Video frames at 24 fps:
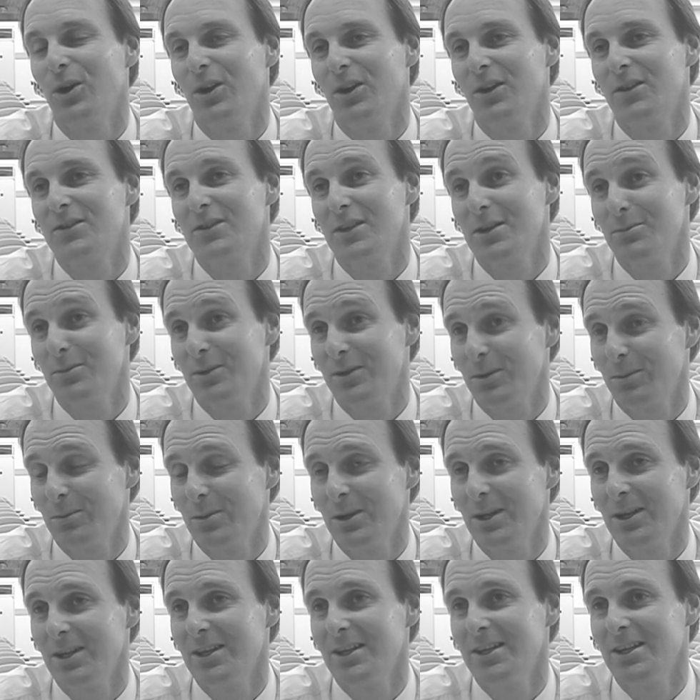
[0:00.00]
seemed to
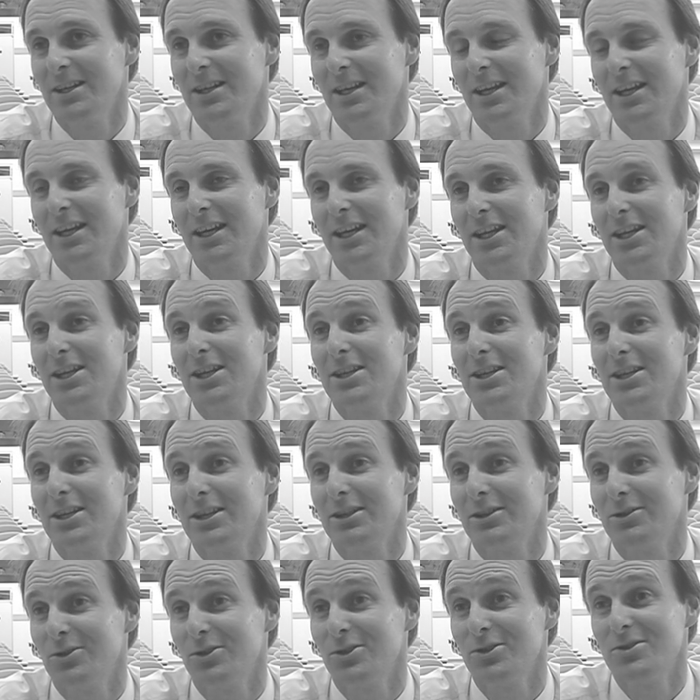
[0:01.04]
be
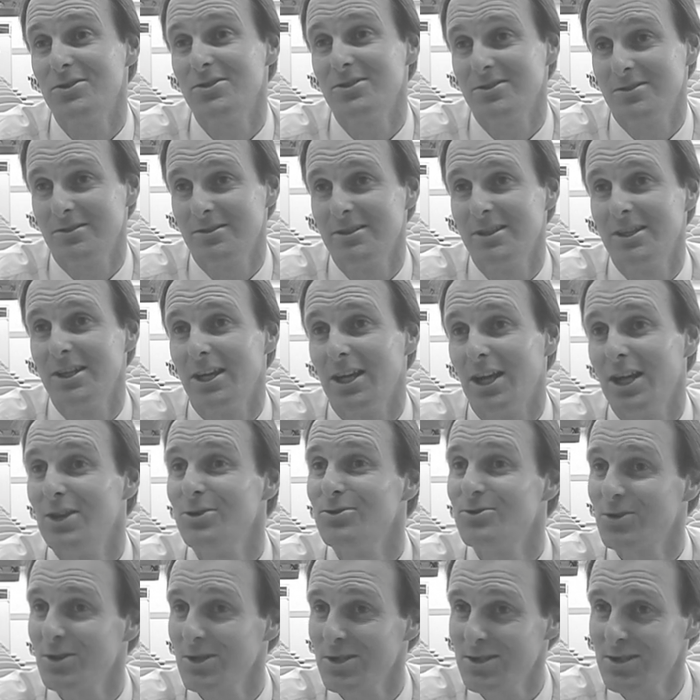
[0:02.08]
getting good
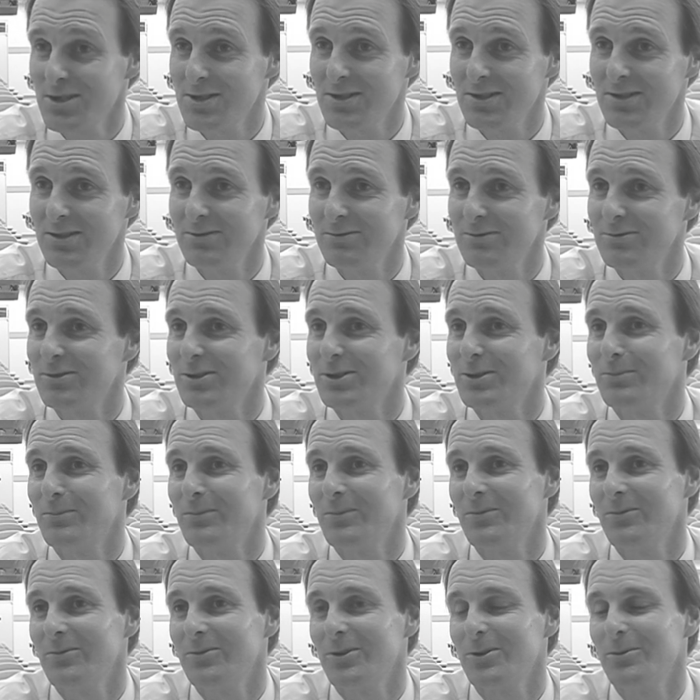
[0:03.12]
interest
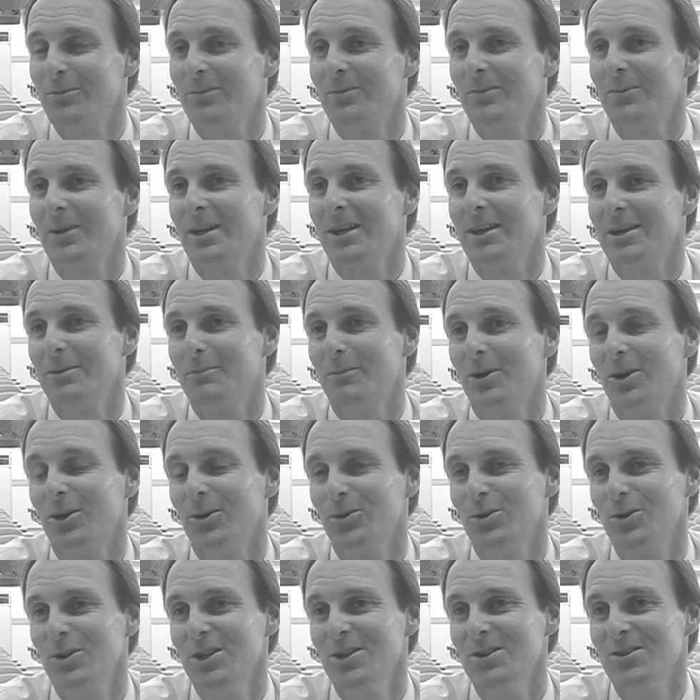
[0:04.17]
from my
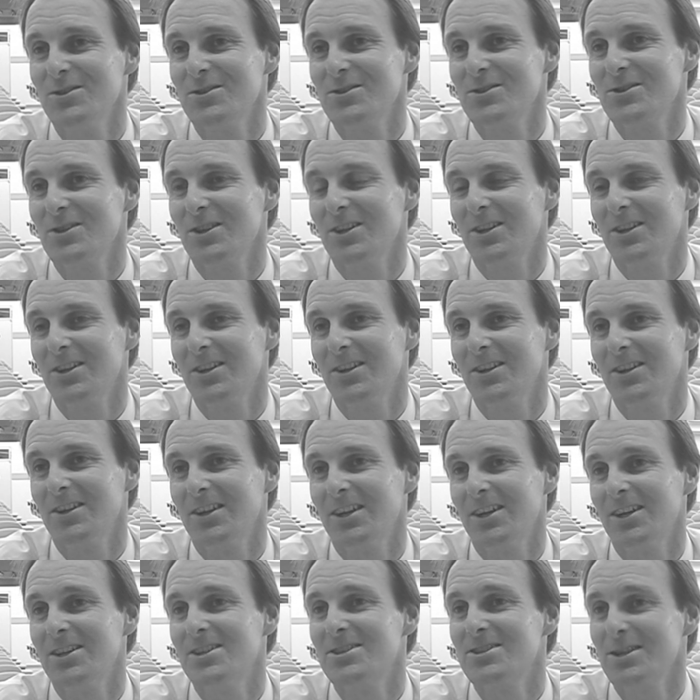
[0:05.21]
audience, and
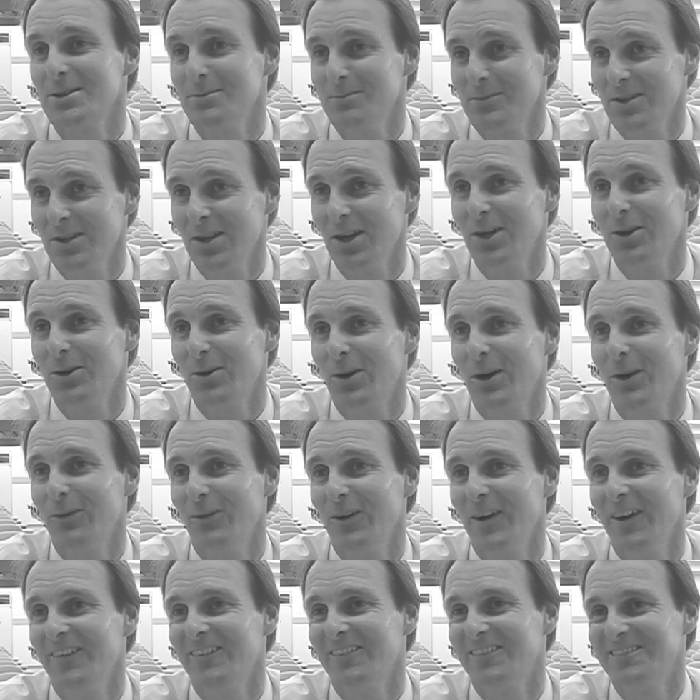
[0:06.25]
it seemed to go quite
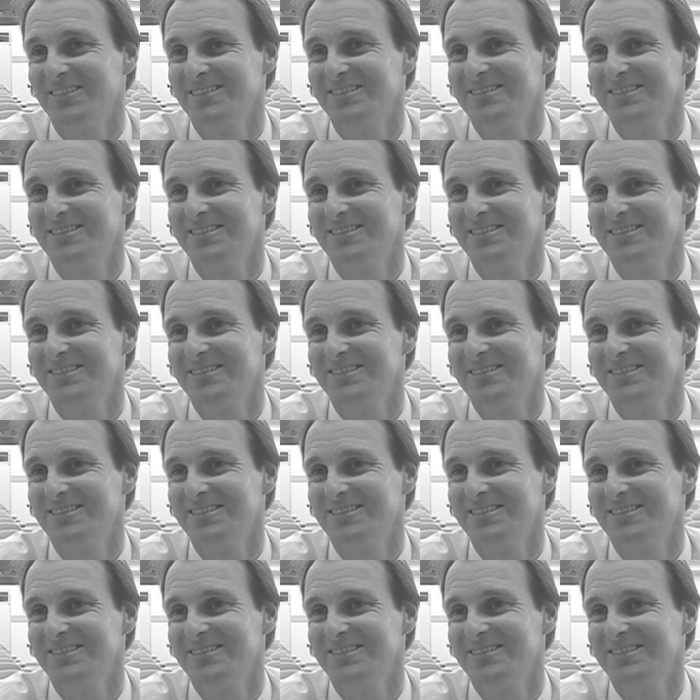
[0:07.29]
well.